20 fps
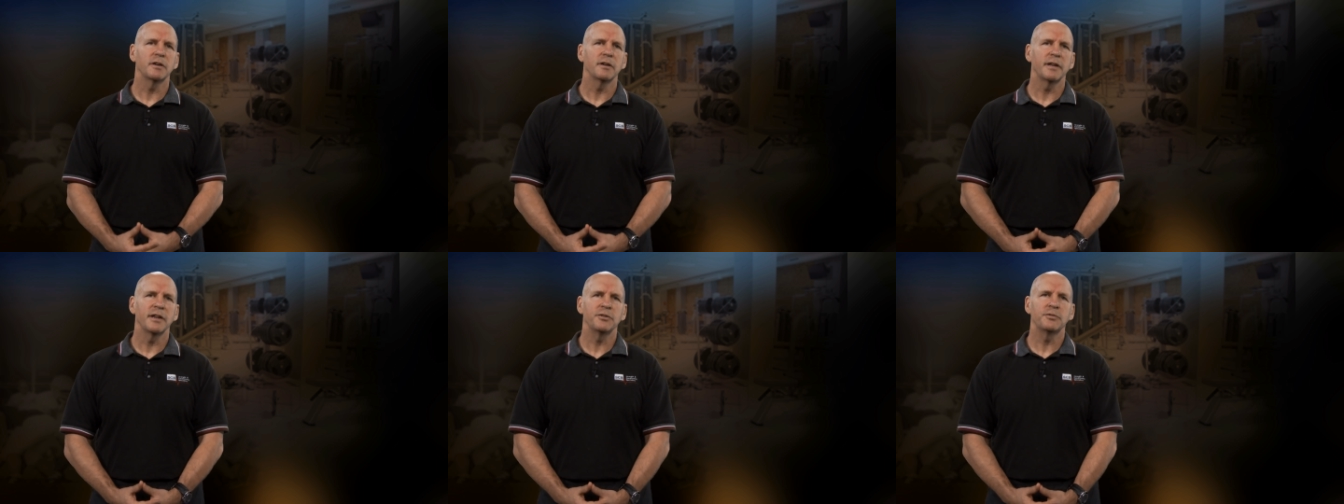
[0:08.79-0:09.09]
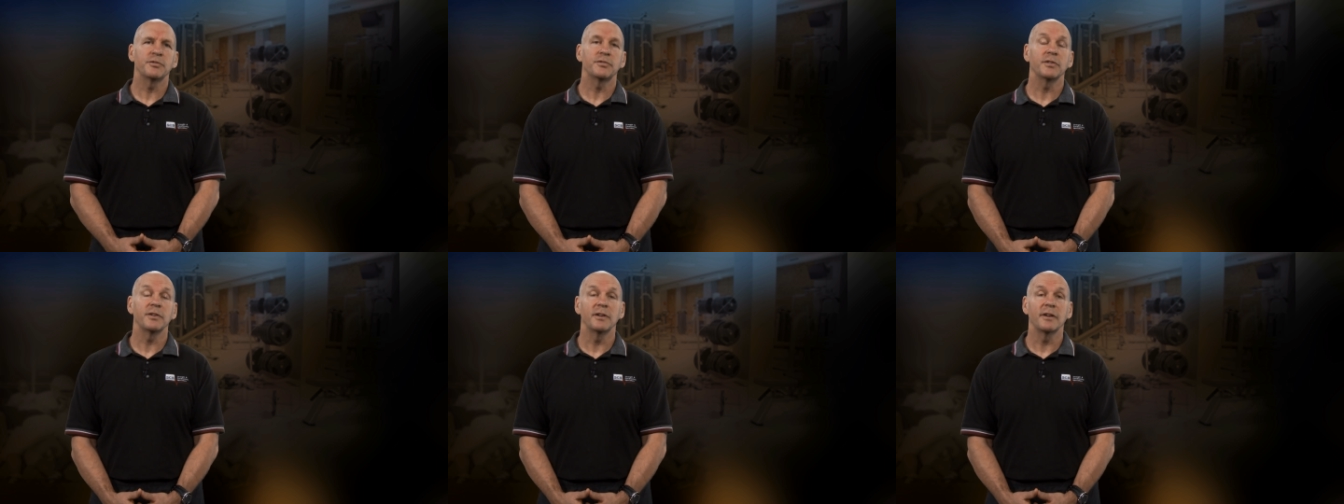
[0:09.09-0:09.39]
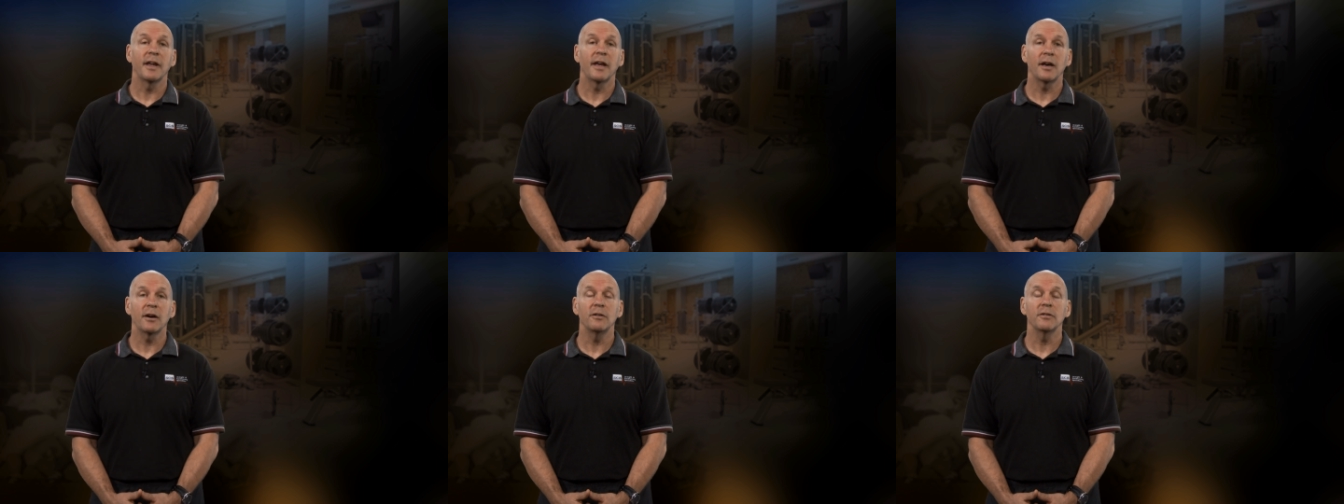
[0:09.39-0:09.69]
interested in
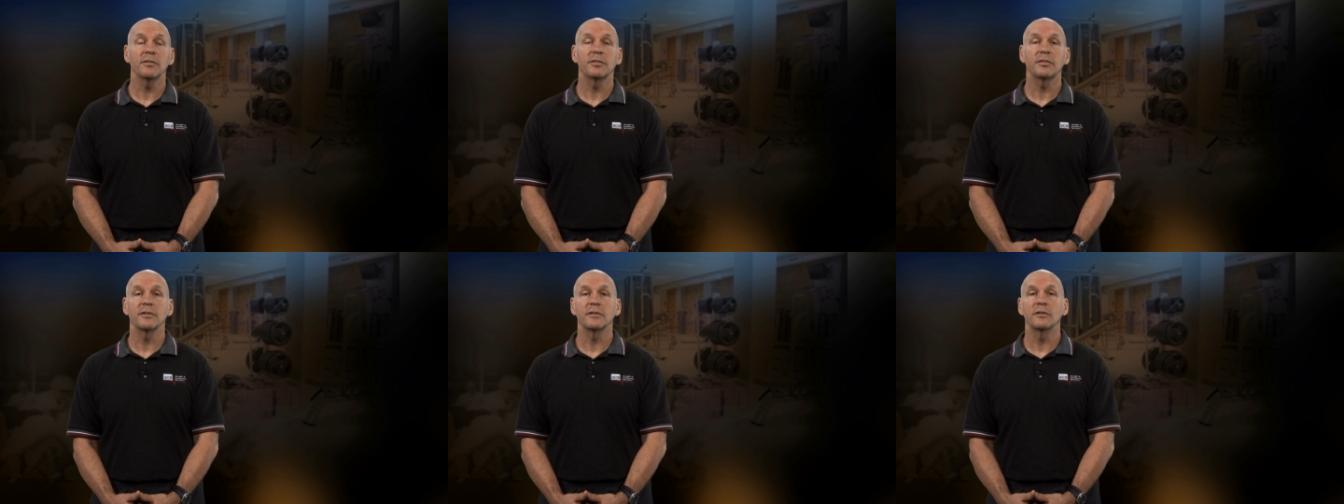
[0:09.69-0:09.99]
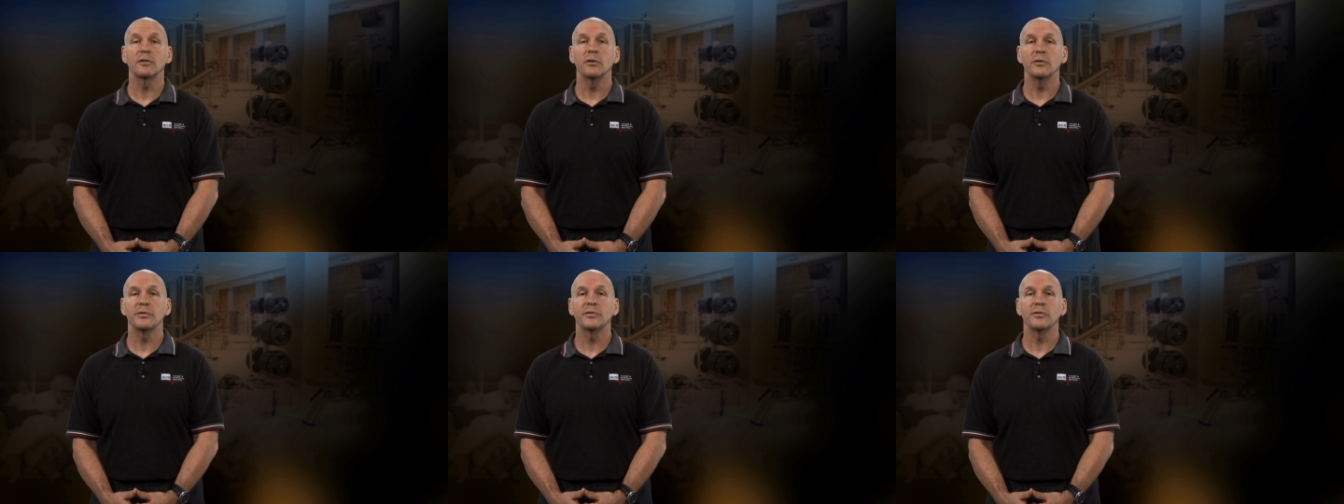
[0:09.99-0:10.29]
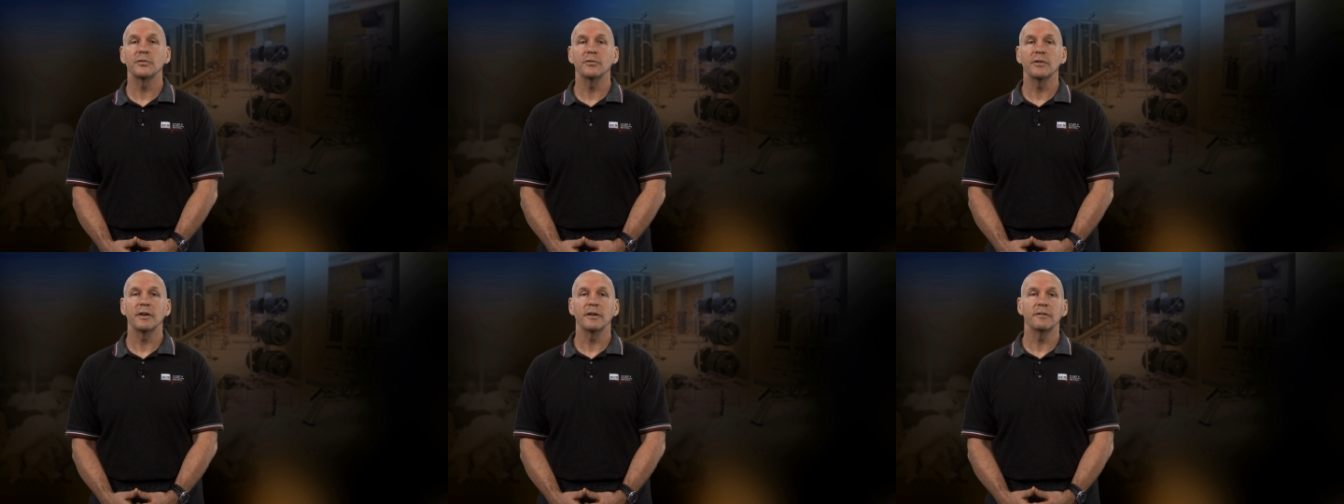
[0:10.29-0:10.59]
health and goes
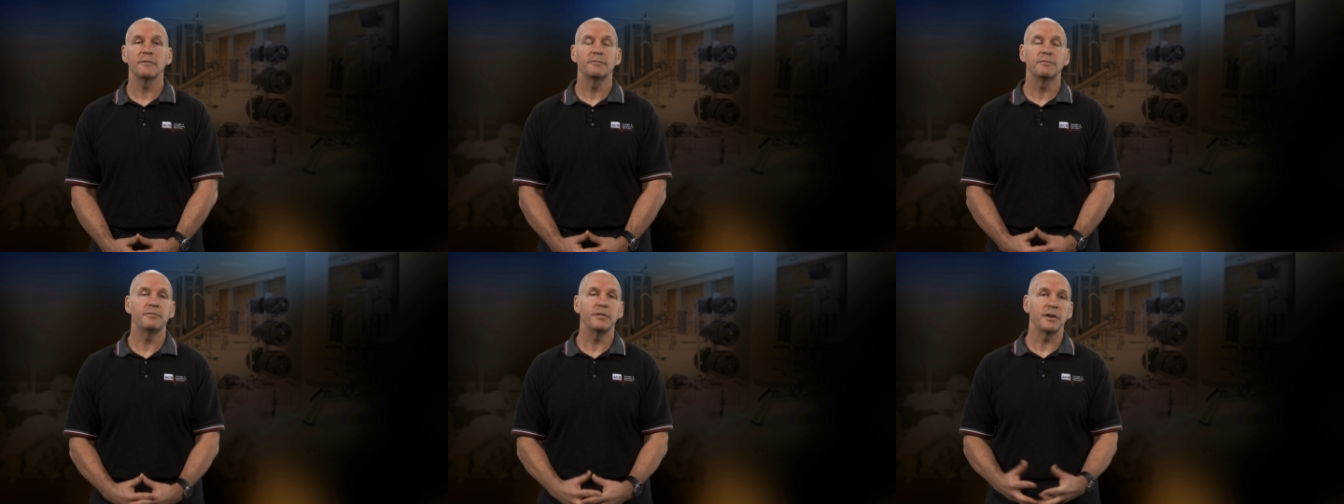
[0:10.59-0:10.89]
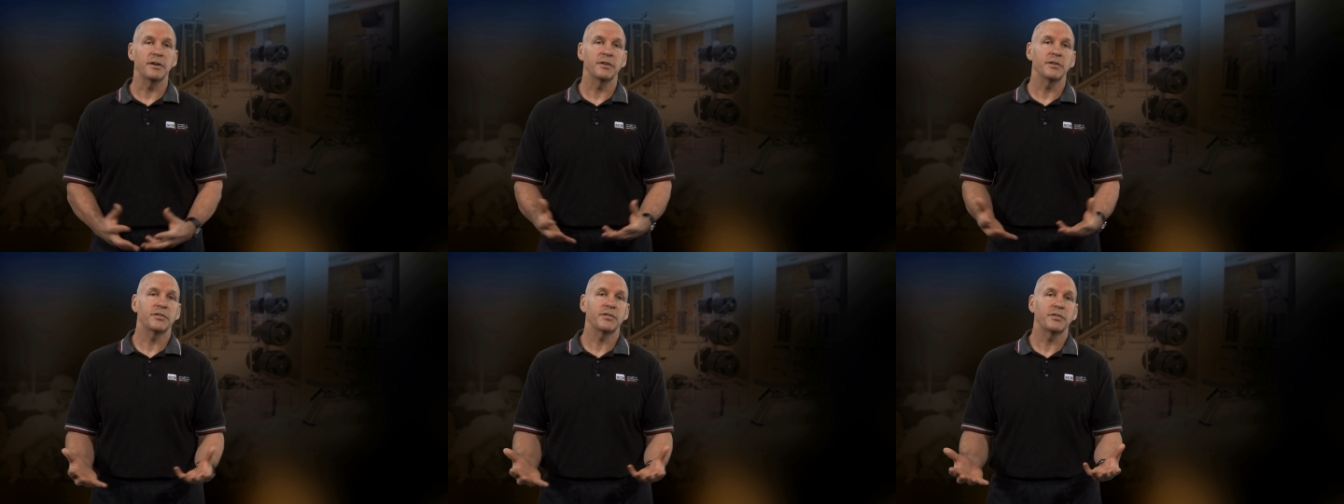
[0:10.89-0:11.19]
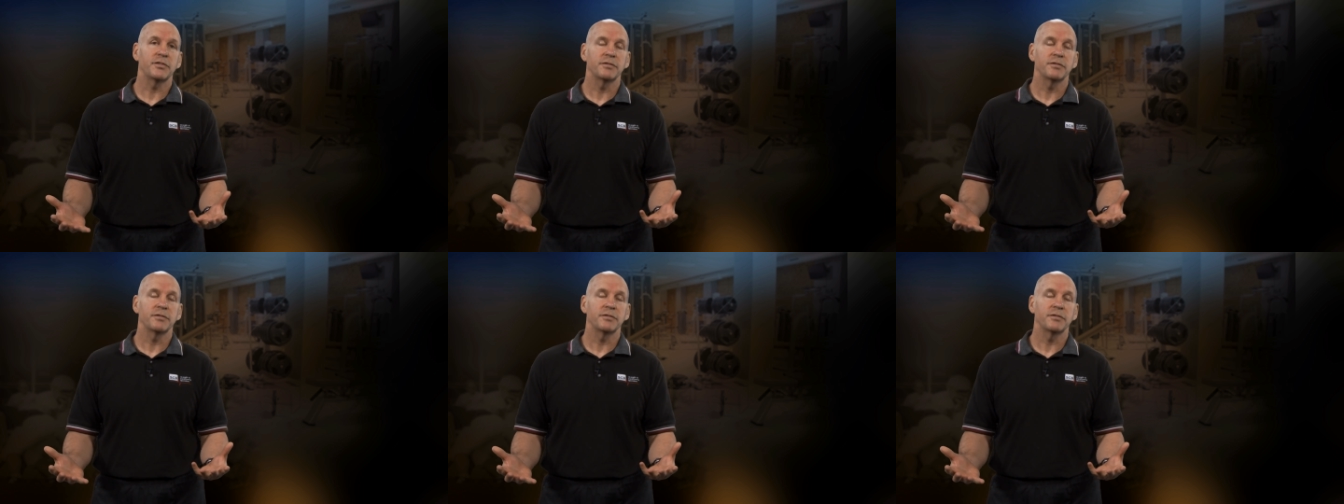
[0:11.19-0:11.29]
to a fitness